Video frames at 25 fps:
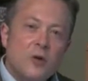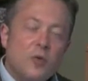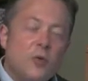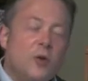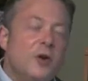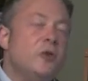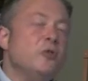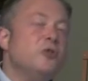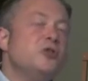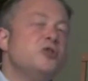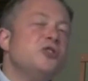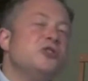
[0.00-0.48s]

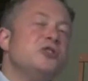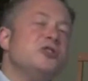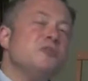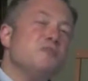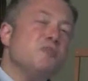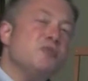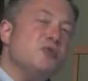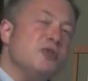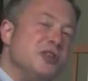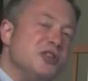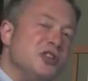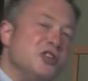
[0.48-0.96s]
don't just
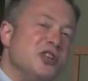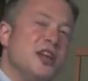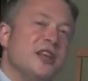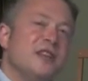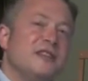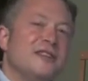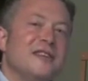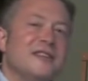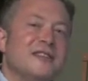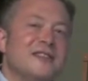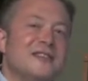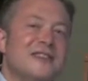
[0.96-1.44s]
appreciate the
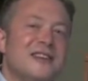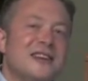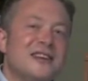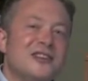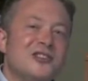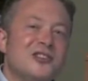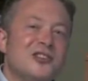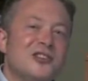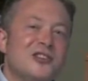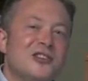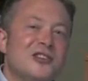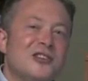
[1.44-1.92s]

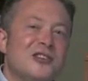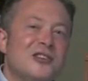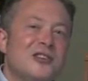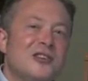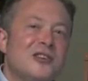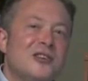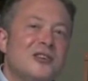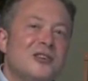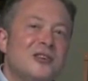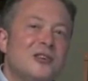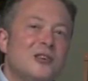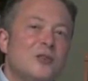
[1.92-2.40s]
intention.
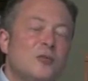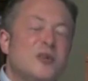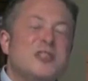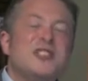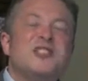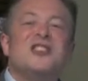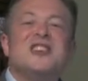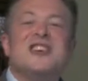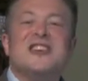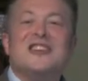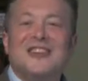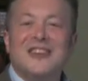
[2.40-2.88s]
We
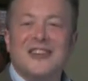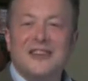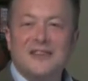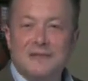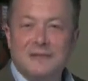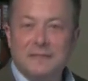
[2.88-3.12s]
steal it.